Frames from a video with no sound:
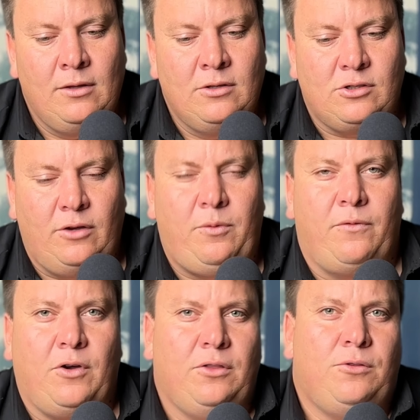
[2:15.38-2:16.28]
So if
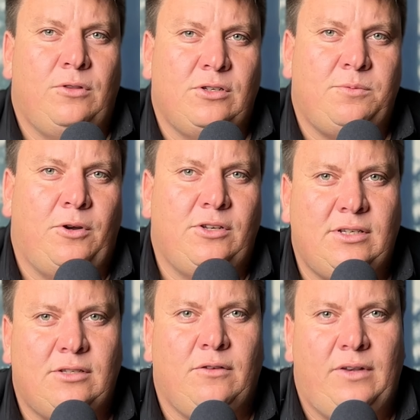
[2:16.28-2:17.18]
we've gone through this
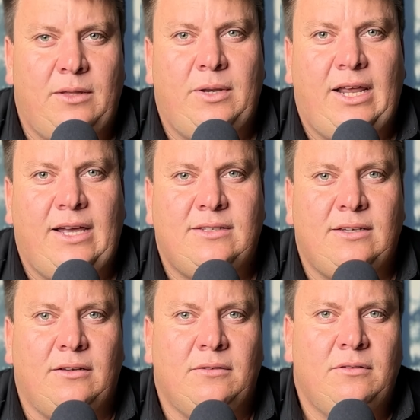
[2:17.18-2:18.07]
process of
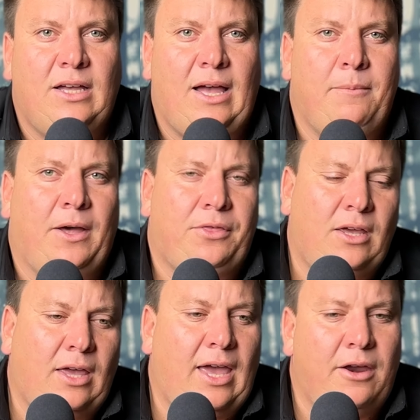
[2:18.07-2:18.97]
eliminating, I
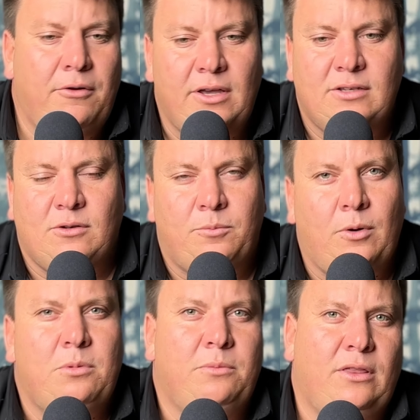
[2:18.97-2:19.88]
think areas are
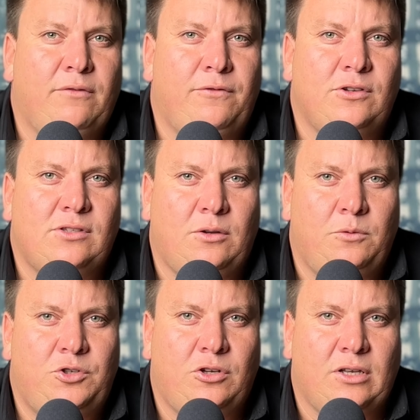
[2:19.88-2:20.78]
probably the first thing
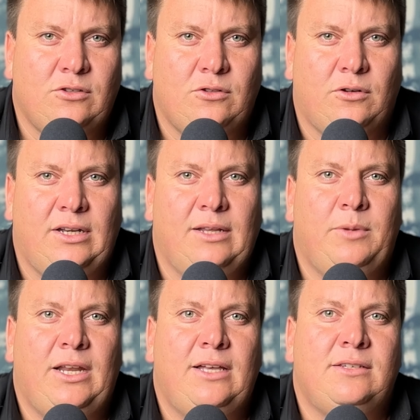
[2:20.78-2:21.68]
which you can start
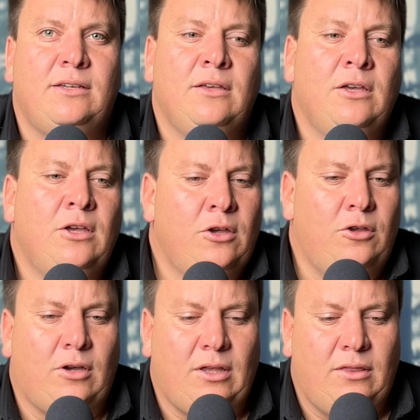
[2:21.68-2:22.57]
eliminating.
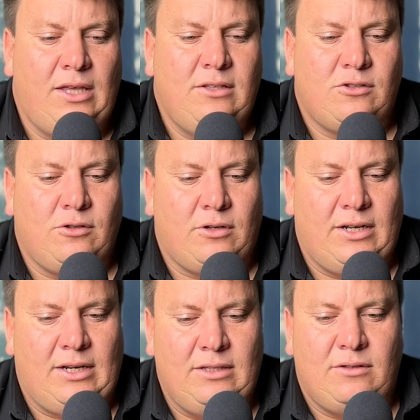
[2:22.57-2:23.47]
You can then start
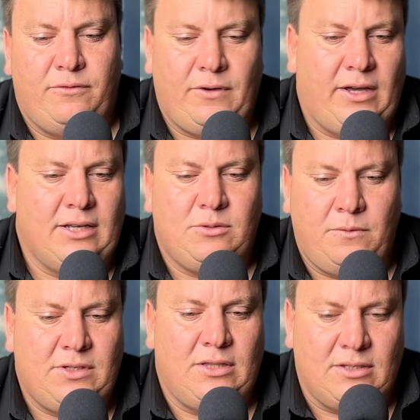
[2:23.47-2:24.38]
identifying, as
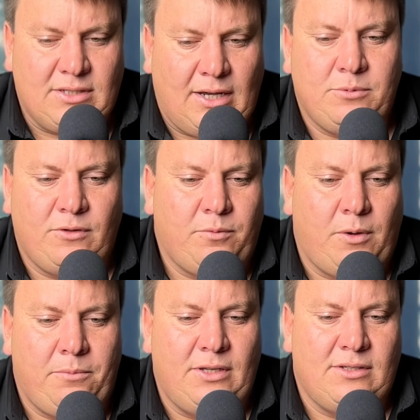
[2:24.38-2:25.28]
we've said, the types of
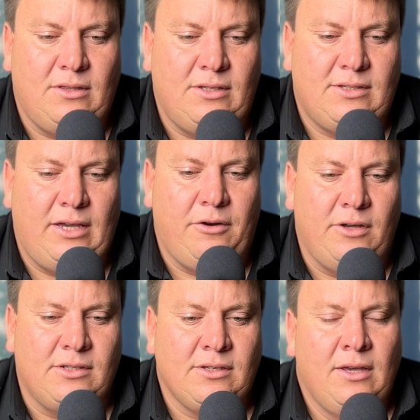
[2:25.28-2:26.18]
properties in these
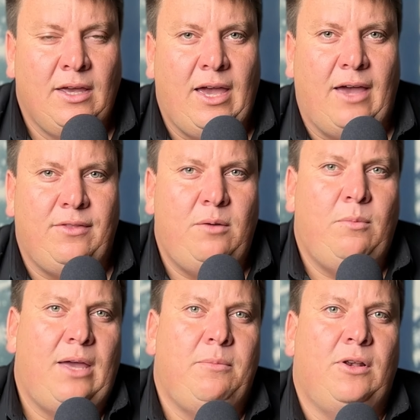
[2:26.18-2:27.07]
areas, and then
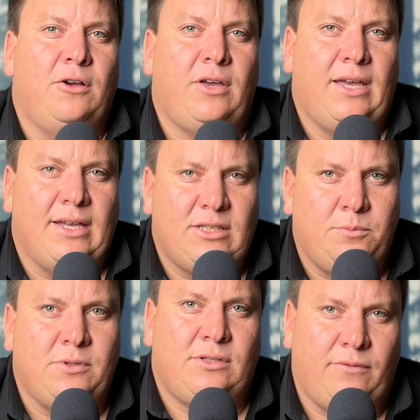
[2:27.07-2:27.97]
maybe looking at
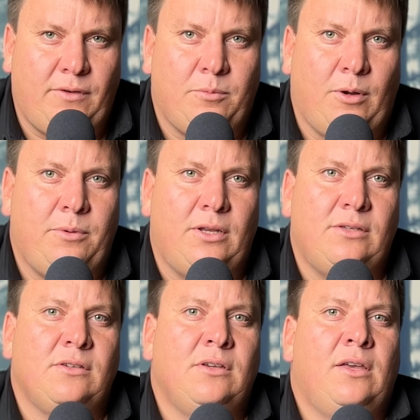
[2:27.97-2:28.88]
specific
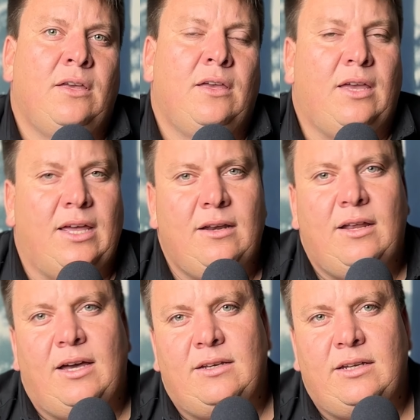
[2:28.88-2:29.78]
properties. Get an
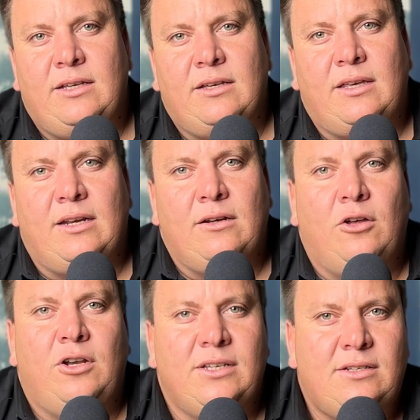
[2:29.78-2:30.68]
idea, get an
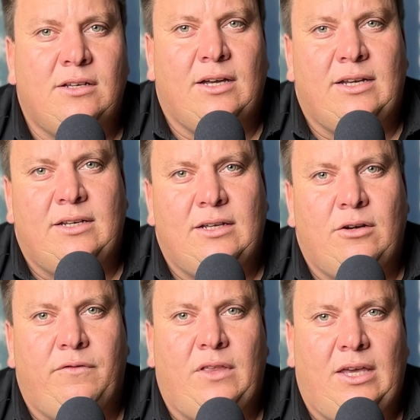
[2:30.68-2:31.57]
holistic idea
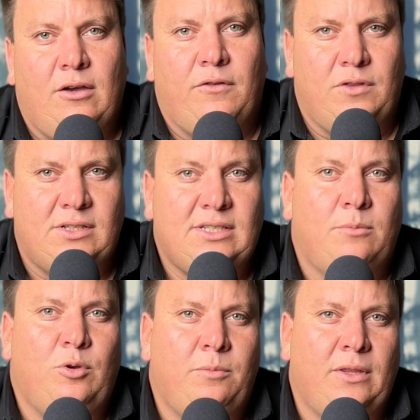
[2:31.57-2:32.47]
of the
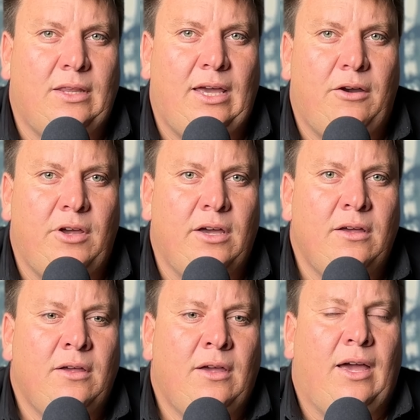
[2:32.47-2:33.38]
suburb and the area,
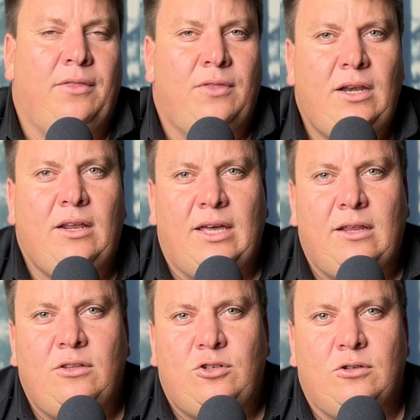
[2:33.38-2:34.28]
and then get
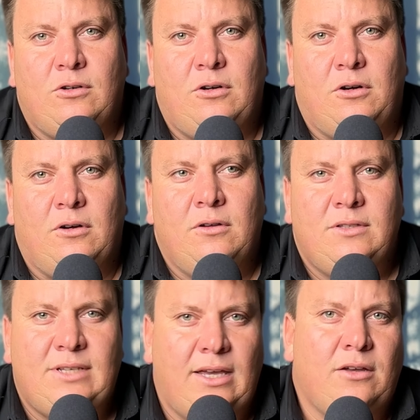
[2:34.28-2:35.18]
into your car.
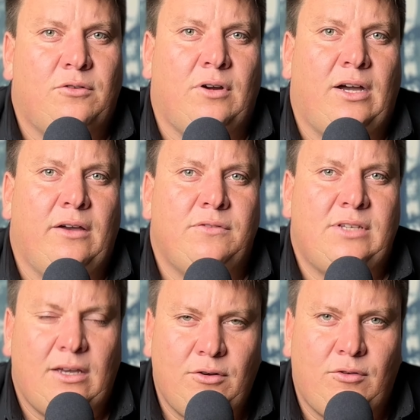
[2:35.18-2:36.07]
Take a
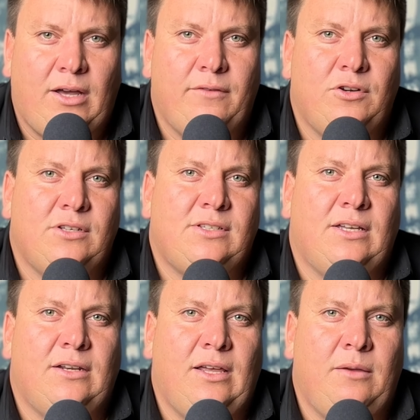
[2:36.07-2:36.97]
drive on a
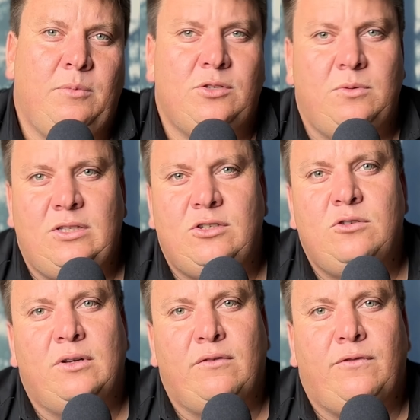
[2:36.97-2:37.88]
Sunday between
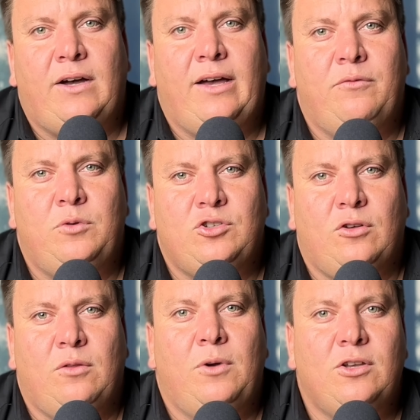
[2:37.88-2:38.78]
2 and 5, which
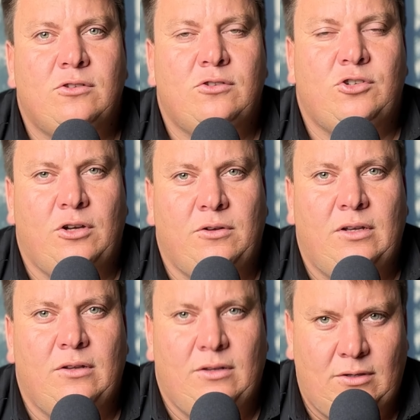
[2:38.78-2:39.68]
are the most
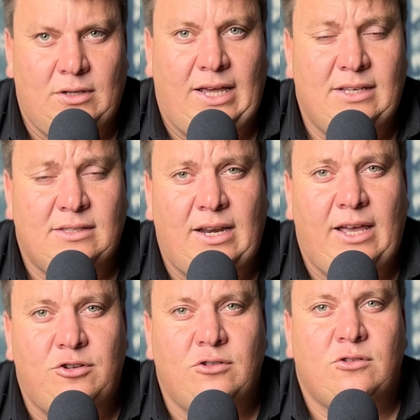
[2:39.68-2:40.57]
showed days that
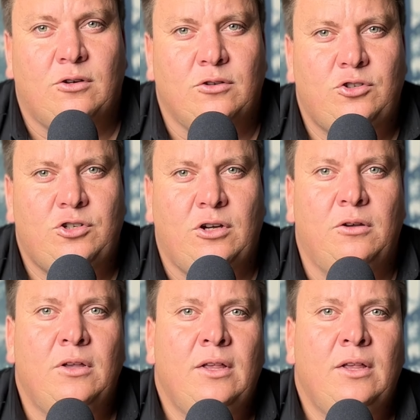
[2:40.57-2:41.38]
agents are on show,